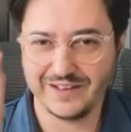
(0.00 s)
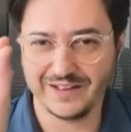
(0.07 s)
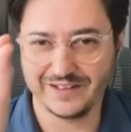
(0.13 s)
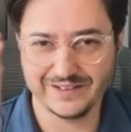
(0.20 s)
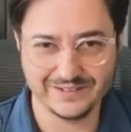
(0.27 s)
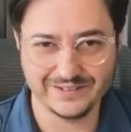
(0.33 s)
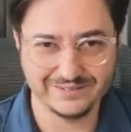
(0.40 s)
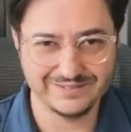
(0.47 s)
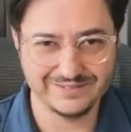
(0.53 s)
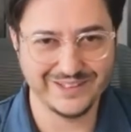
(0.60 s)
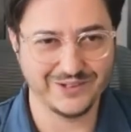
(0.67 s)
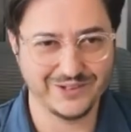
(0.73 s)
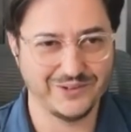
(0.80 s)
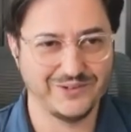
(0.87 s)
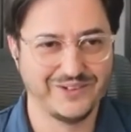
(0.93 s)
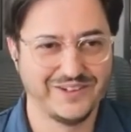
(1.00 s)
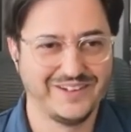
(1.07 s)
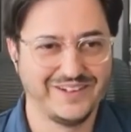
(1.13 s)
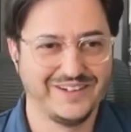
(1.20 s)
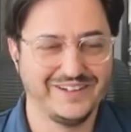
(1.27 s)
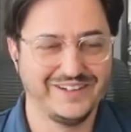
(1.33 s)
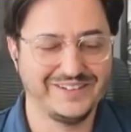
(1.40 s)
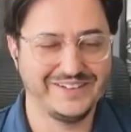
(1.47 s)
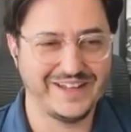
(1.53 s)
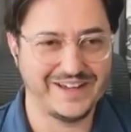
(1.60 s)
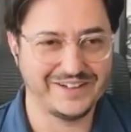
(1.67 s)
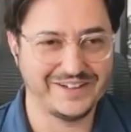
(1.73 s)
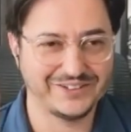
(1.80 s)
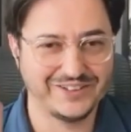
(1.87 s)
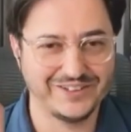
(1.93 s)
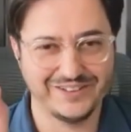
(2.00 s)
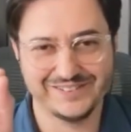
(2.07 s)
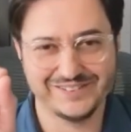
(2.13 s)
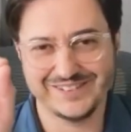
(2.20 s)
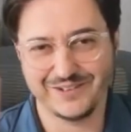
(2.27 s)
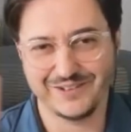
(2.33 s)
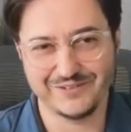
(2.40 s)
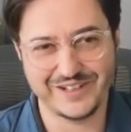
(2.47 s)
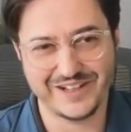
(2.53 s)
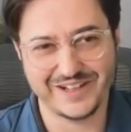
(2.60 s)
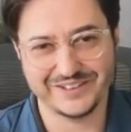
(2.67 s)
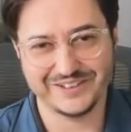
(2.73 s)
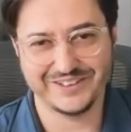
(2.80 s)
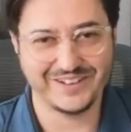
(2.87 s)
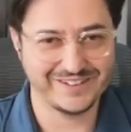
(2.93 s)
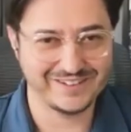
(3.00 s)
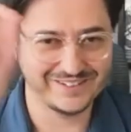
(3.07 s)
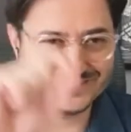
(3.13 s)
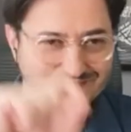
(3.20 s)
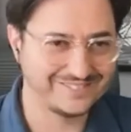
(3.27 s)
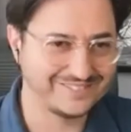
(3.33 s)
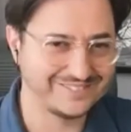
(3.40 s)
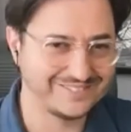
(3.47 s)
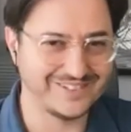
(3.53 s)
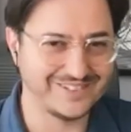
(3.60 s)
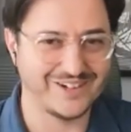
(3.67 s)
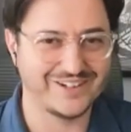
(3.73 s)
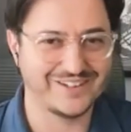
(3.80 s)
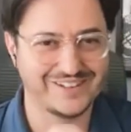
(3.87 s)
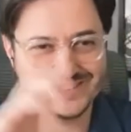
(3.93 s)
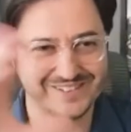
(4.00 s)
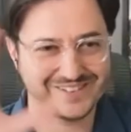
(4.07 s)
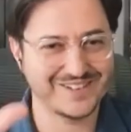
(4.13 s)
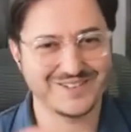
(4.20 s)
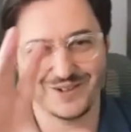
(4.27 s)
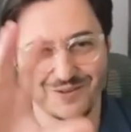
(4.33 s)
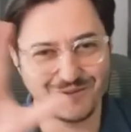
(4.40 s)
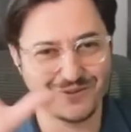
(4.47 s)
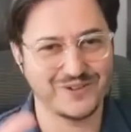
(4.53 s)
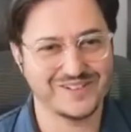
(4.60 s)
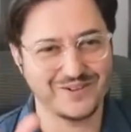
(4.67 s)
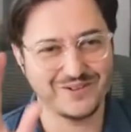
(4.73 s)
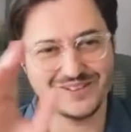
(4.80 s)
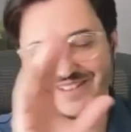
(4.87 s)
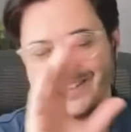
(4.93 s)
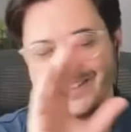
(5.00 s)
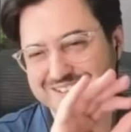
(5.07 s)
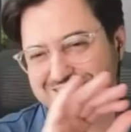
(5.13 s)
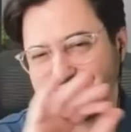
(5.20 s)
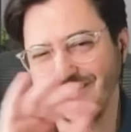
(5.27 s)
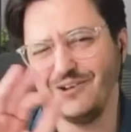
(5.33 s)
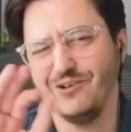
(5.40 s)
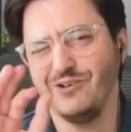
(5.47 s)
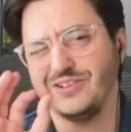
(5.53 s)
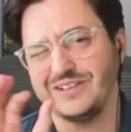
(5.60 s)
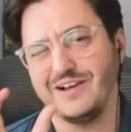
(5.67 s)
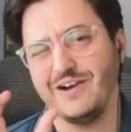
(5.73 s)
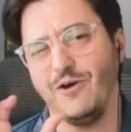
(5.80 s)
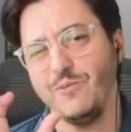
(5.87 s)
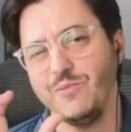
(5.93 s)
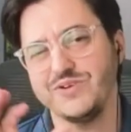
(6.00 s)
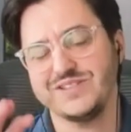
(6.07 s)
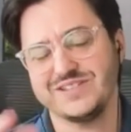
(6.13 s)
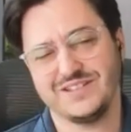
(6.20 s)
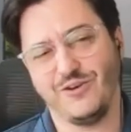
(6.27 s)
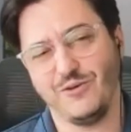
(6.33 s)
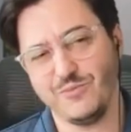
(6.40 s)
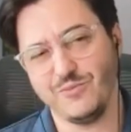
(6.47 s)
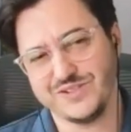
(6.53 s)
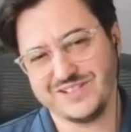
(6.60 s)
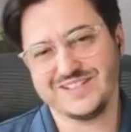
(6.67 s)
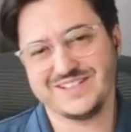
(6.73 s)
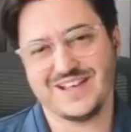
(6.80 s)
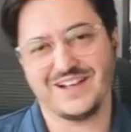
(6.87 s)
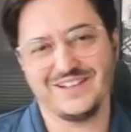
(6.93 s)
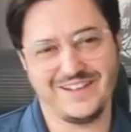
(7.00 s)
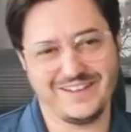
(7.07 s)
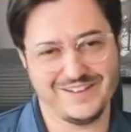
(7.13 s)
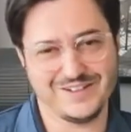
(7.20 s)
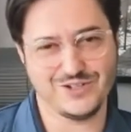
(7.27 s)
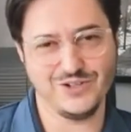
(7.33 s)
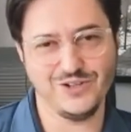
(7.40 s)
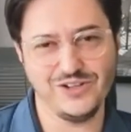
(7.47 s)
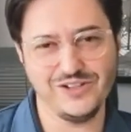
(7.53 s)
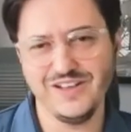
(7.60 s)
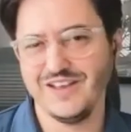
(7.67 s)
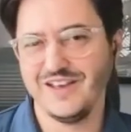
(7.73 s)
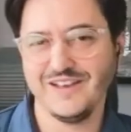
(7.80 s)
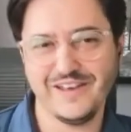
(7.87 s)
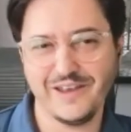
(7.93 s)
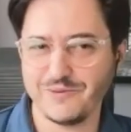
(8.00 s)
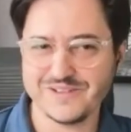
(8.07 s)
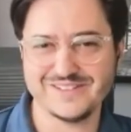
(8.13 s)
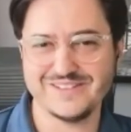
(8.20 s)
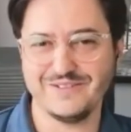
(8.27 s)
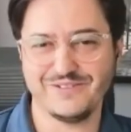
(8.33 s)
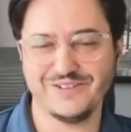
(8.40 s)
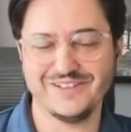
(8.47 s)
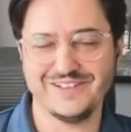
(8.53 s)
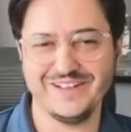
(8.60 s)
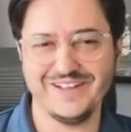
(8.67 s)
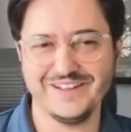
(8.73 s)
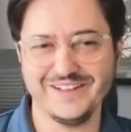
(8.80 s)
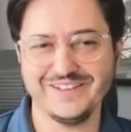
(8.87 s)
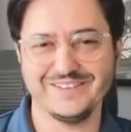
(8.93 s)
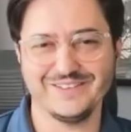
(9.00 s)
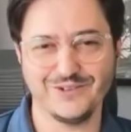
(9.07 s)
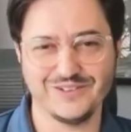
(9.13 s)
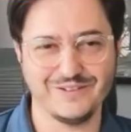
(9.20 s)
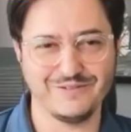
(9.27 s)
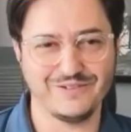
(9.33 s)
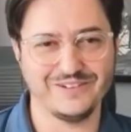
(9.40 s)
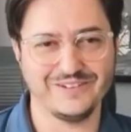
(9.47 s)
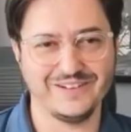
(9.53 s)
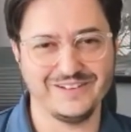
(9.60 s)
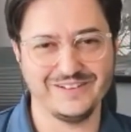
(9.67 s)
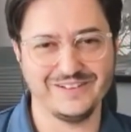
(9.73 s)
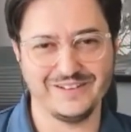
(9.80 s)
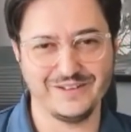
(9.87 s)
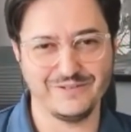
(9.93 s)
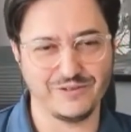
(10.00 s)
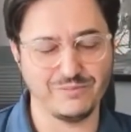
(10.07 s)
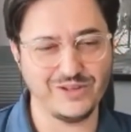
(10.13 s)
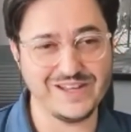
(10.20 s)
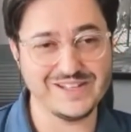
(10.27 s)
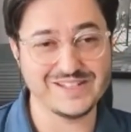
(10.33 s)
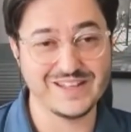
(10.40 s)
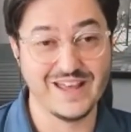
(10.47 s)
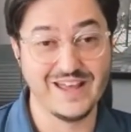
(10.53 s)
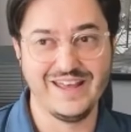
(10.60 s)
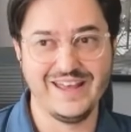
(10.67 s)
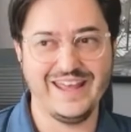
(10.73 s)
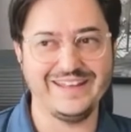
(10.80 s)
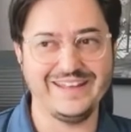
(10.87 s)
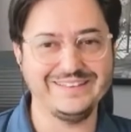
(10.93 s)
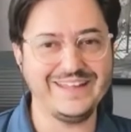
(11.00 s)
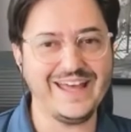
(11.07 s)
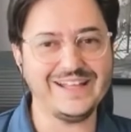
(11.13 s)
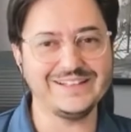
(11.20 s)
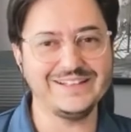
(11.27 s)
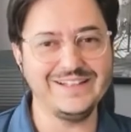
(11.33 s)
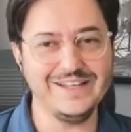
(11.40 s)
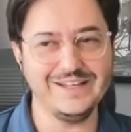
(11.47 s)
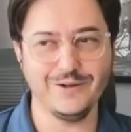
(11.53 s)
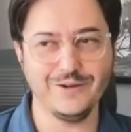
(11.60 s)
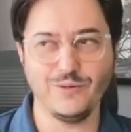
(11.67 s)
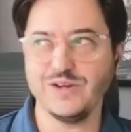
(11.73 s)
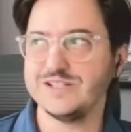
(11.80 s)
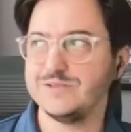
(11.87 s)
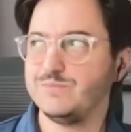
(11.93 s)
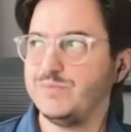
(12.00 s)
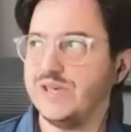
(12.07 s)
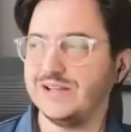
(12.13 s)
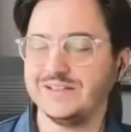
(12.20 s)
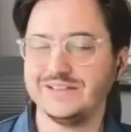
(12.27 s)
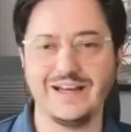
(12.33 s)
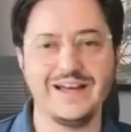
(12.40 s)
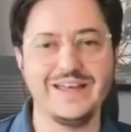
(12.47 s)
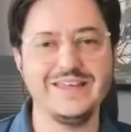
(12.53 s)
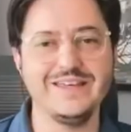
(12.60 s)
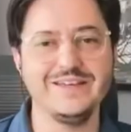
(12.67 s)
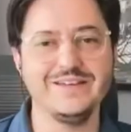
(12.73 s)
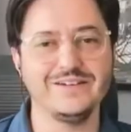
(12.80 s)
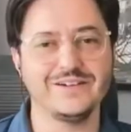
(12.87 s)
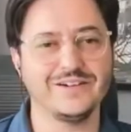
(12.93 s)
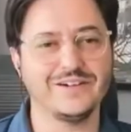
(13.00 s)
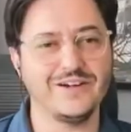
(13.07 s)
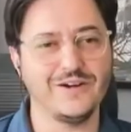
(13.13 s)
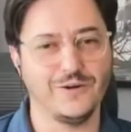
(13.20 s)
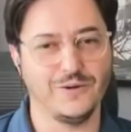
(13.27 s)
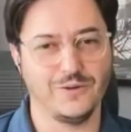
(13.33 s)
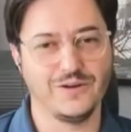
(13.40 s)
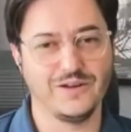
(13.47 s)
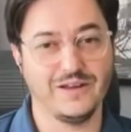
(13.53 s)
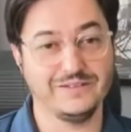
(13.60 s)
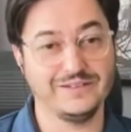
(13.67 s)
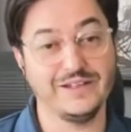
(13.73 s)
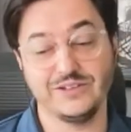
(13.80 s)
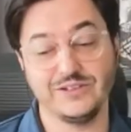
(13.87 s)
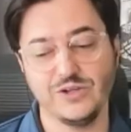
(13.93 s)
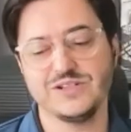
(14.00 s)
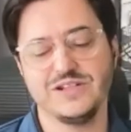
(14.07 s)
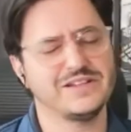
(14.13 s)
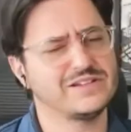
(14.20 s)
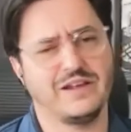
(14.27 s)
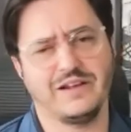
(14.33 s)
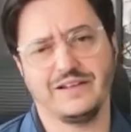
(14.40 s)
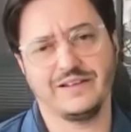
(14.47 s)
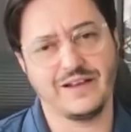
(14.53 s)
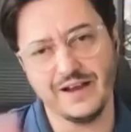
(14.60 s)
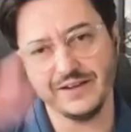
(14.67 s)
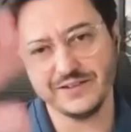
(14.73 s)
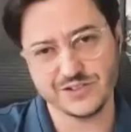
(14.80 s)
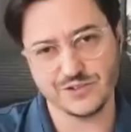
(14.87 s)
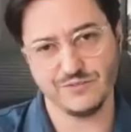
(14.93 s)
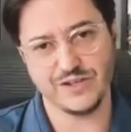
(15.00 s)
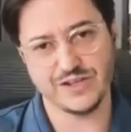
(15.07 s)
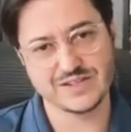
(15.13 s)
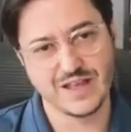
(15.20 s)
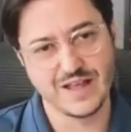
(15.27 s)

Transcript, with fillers: a you know a dash. You know, instead of a dash, it has a dot, and, and so forth. So it just looked almost almost exactly like it should. It was different link, took different in a different place, and that link was built a year ago. And th those links, like hundreds of links.